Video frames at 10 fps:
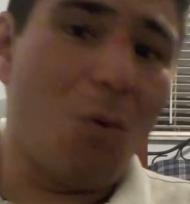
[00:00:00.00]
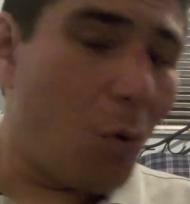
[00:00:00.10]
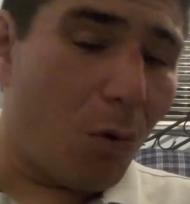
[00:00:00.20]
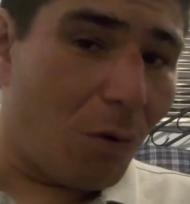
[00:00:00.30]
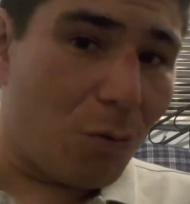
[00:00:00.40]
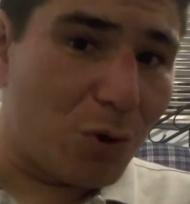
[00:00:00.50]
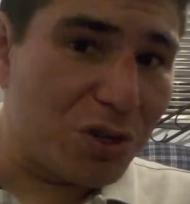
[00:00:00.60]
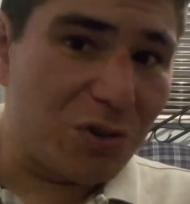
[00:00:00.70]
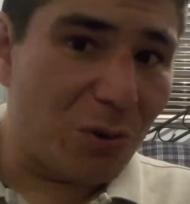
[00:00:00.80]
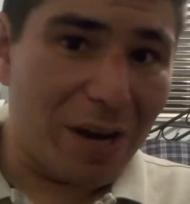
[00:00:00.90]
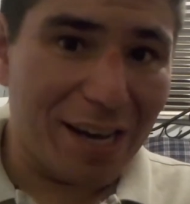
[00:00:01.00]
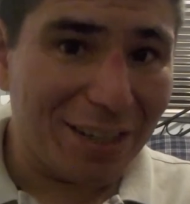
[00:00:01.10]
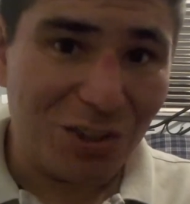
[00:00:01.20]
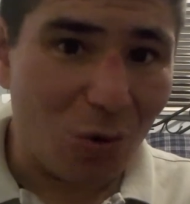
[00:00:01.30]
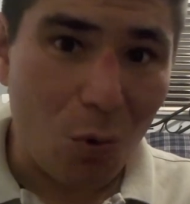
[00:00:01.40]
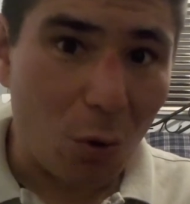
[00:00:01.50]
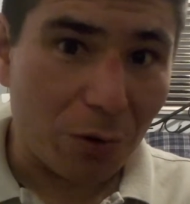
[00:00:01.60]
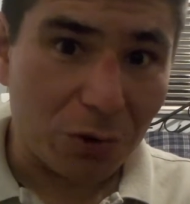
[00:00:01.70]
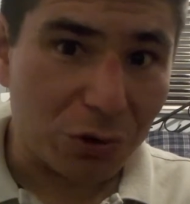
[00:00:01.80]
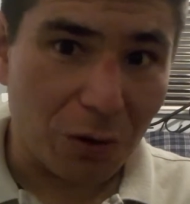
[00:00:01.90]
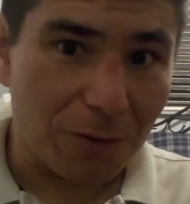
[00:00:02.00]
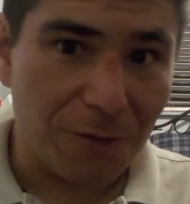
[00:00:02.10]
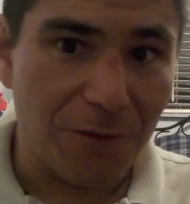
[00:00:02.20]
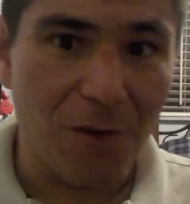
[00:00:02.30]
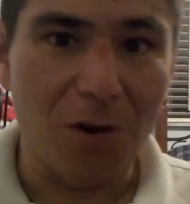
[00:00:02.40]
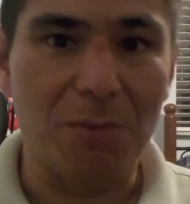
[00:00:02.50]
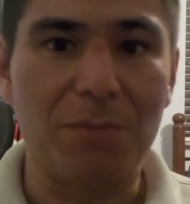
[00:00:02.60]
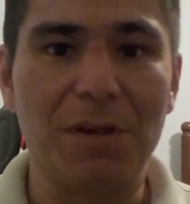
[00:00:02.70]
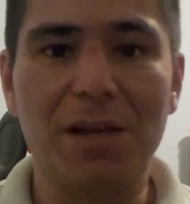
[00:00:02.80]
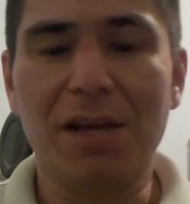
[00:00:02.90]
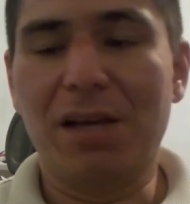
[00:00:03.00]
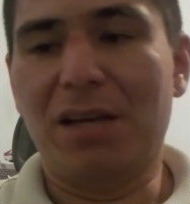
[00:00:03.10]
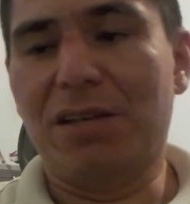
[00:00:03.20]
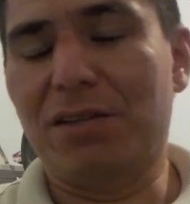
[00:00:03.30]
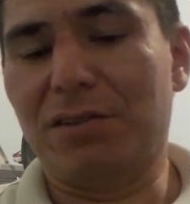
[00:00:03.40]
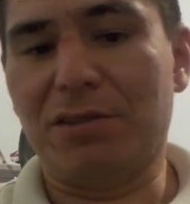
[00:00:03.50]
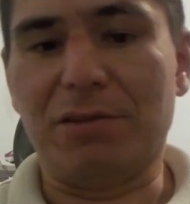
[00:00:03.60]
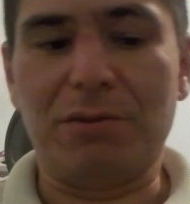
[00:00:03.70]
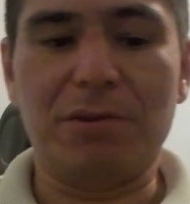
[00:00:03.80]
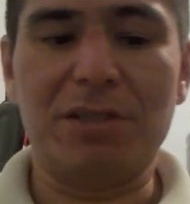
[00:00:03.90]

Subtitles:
or original headquarters are from. You know,